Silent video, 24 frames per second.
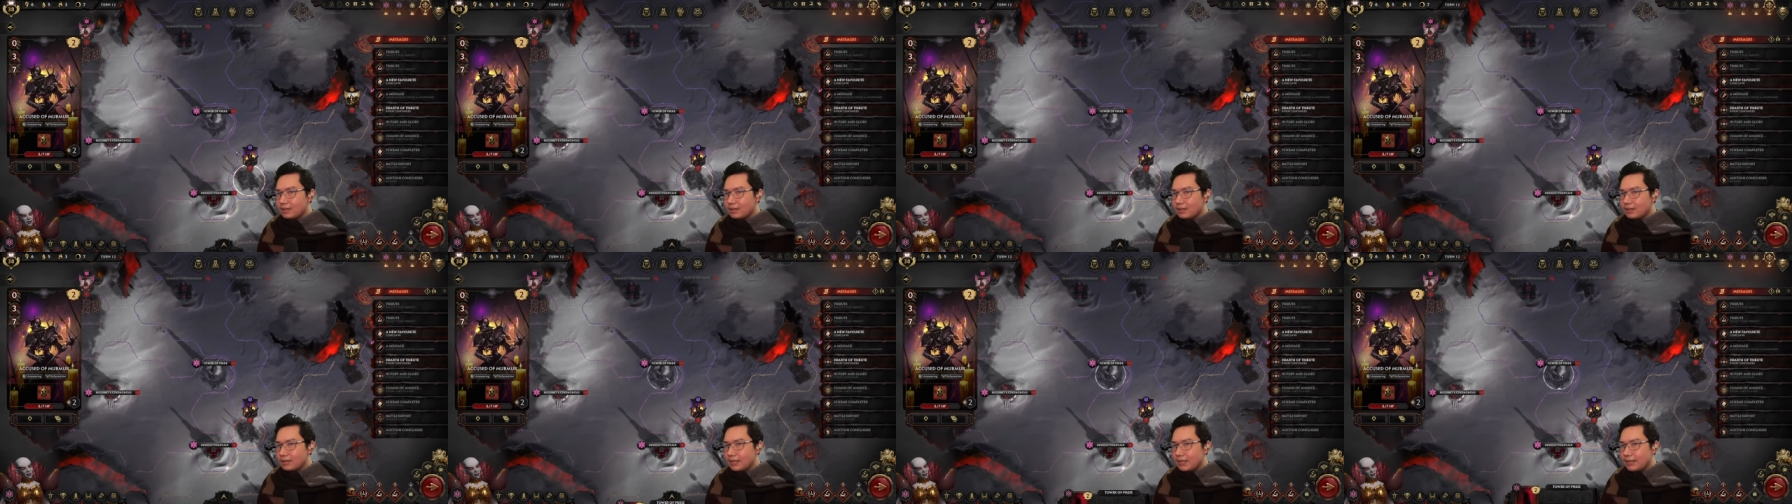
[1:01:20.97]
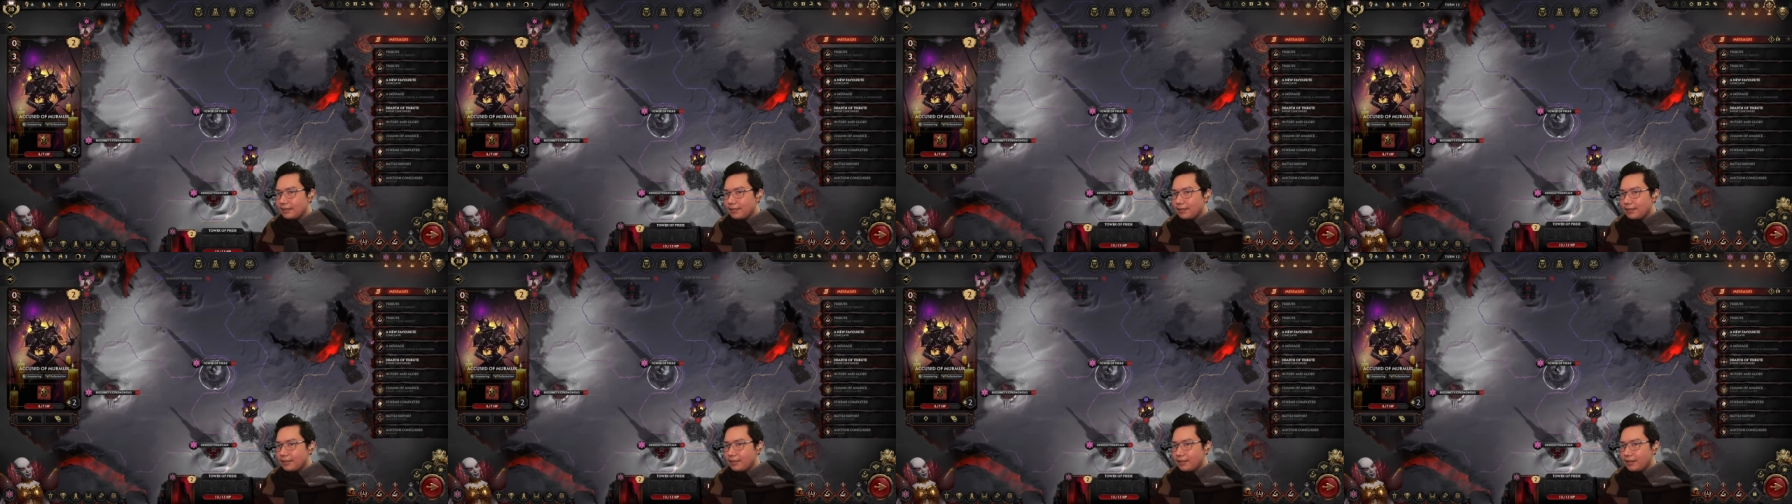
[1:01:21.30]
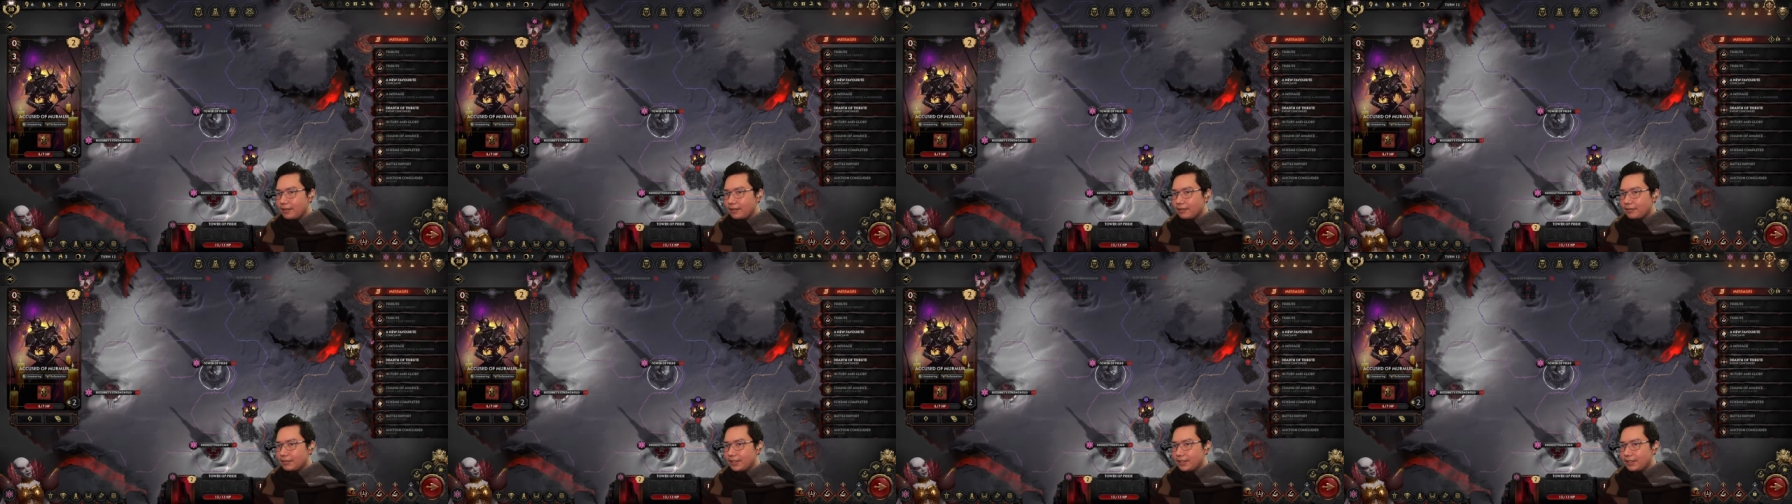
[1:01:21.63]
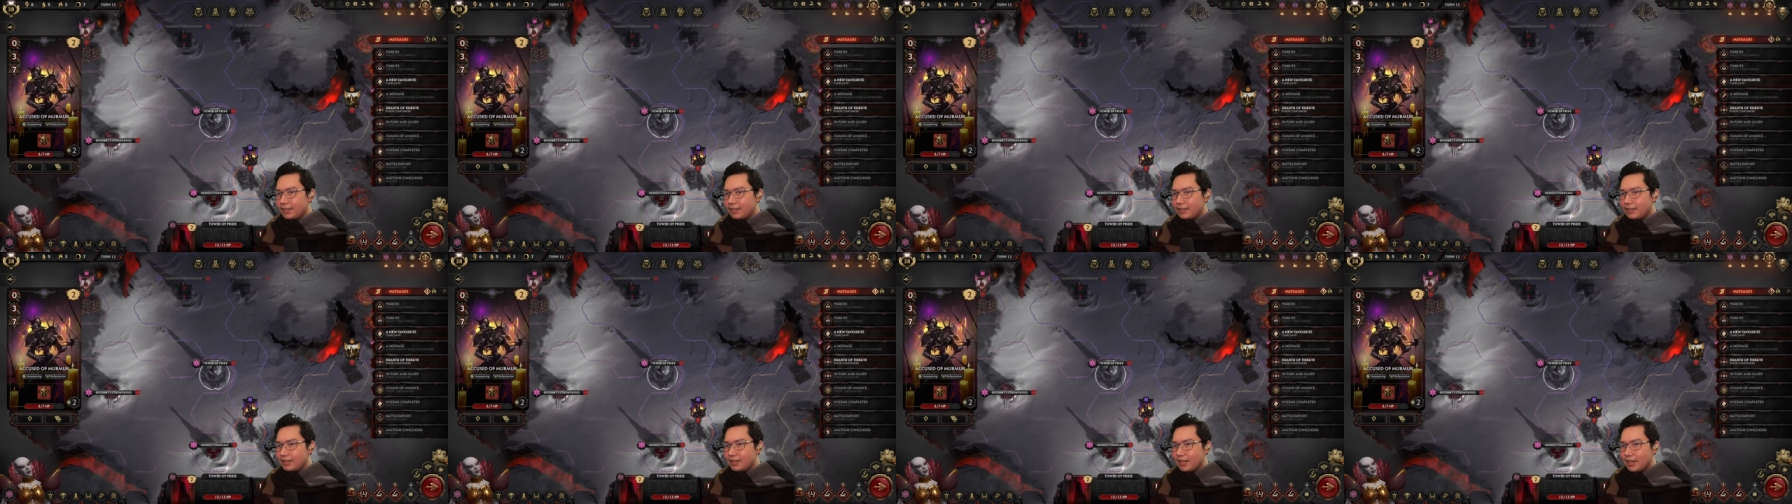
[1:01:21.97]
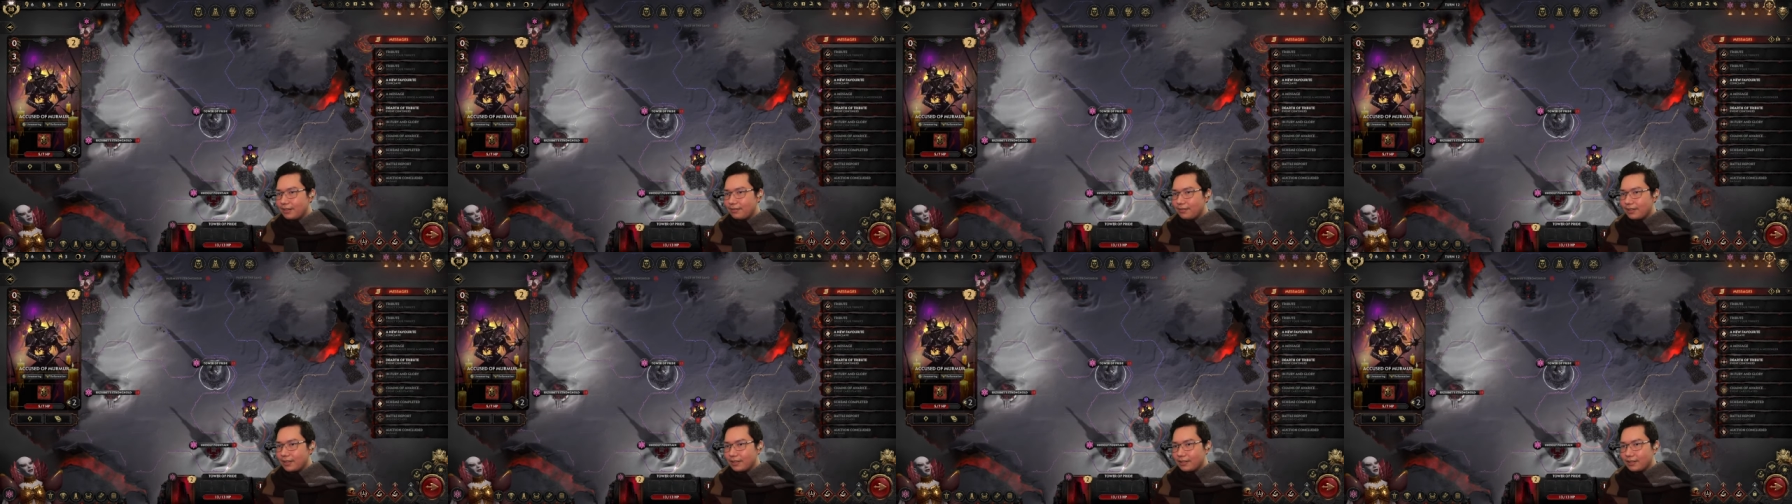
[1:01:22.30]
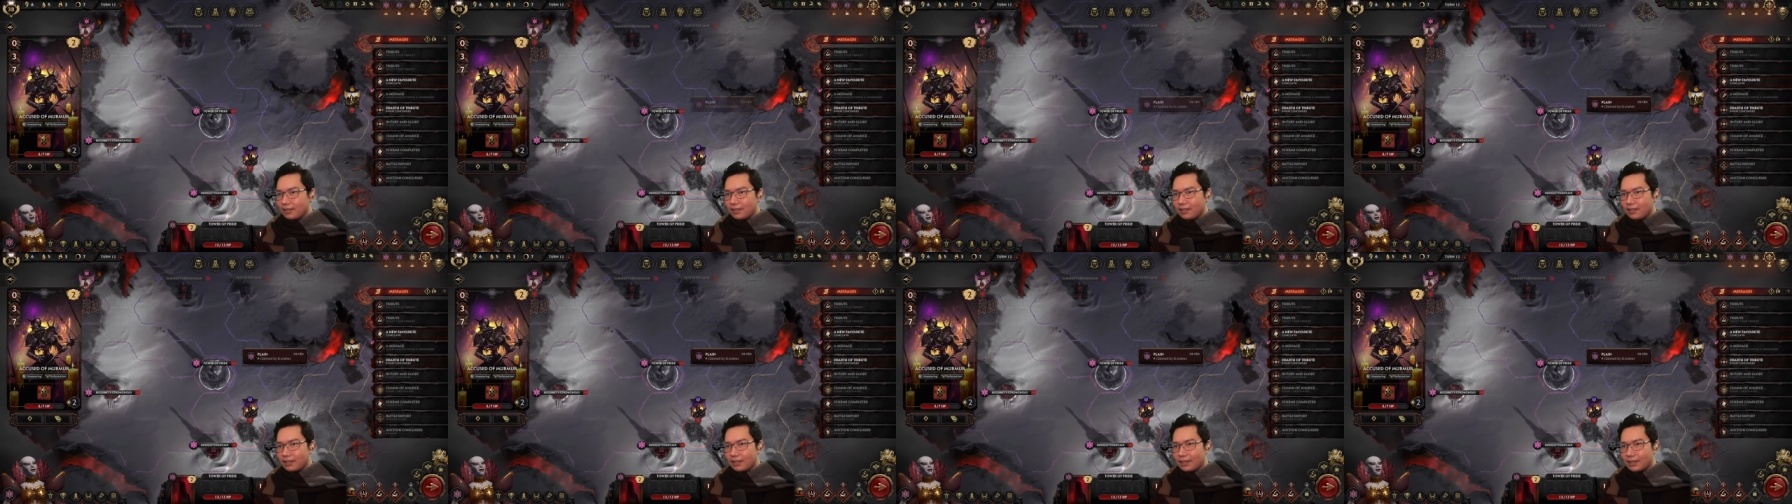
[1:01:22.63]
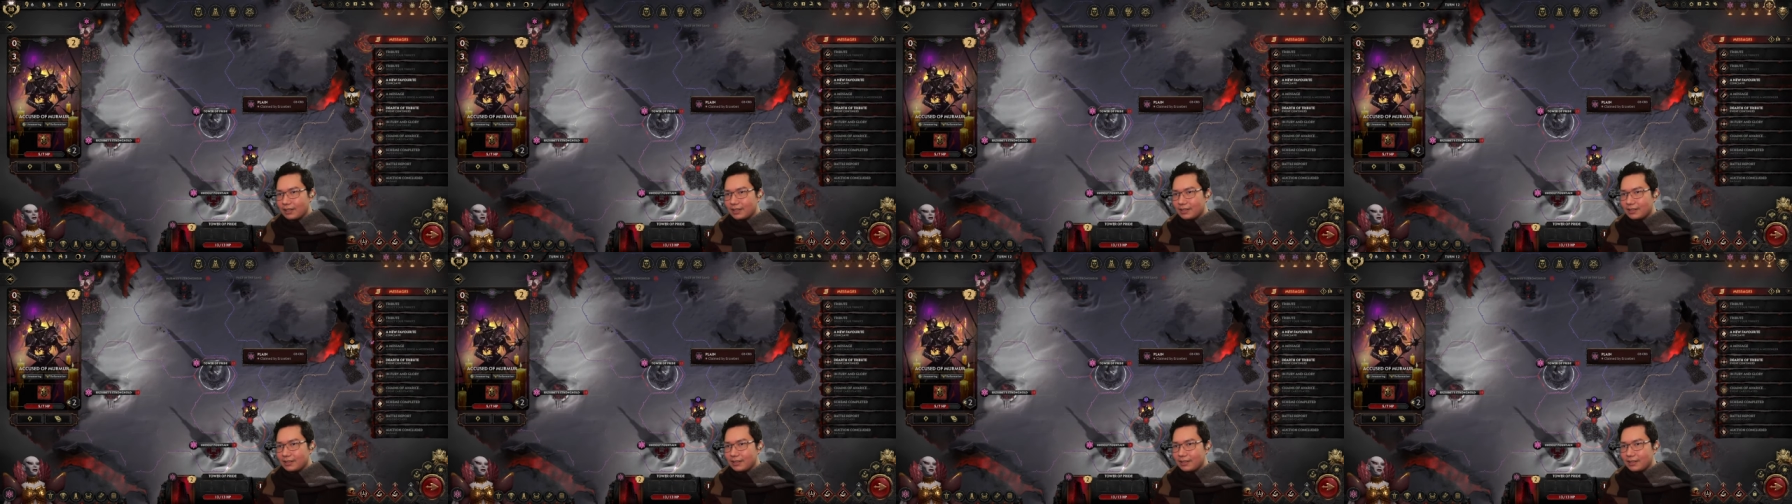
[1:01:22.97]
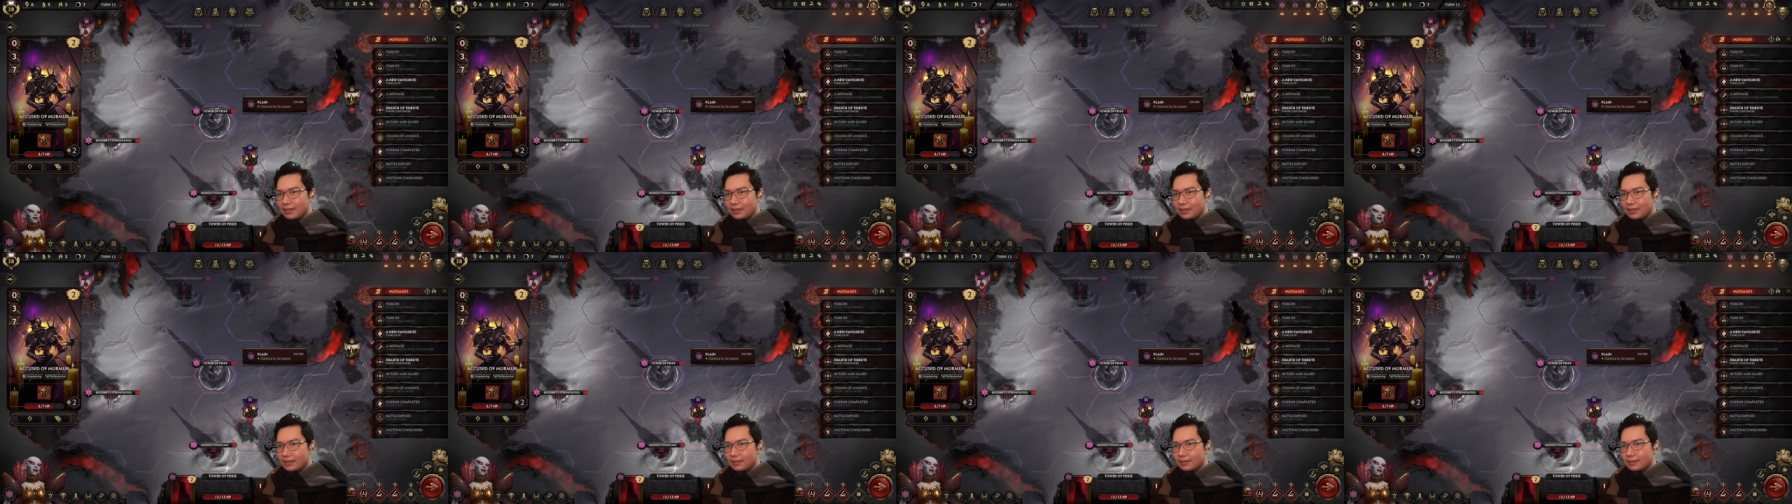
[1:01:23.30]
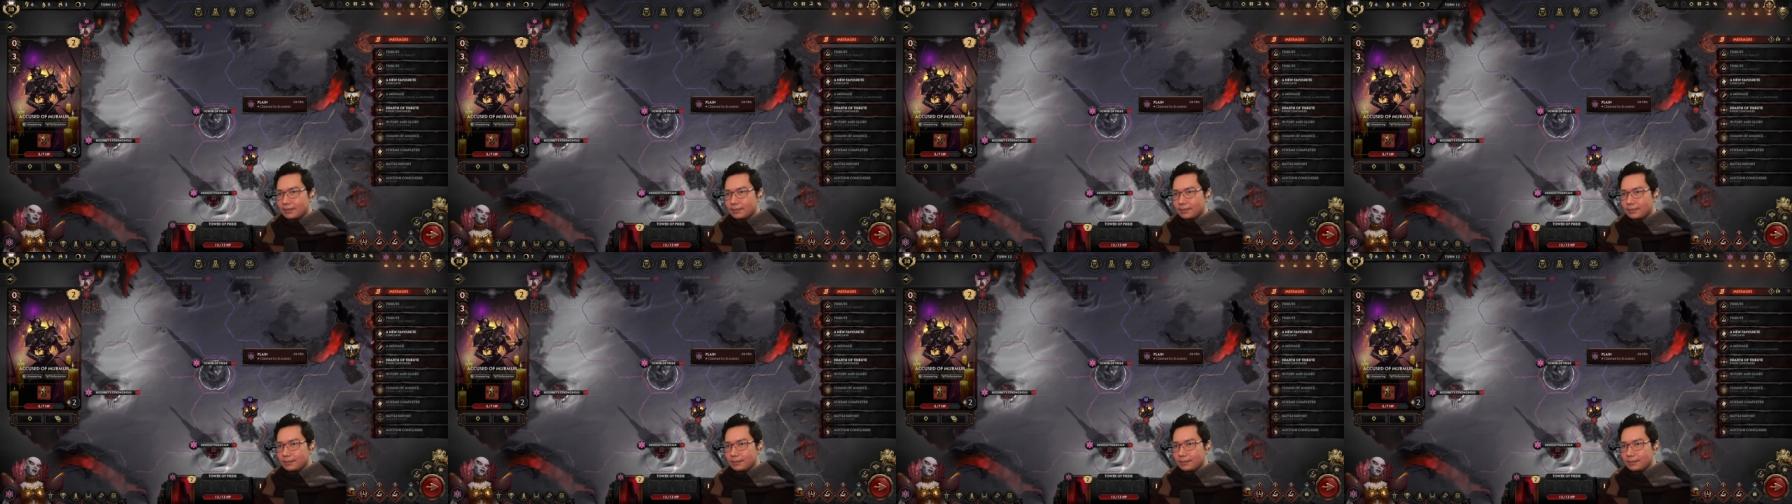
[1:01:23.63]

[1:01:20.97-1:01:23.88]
zero three seven on this thing.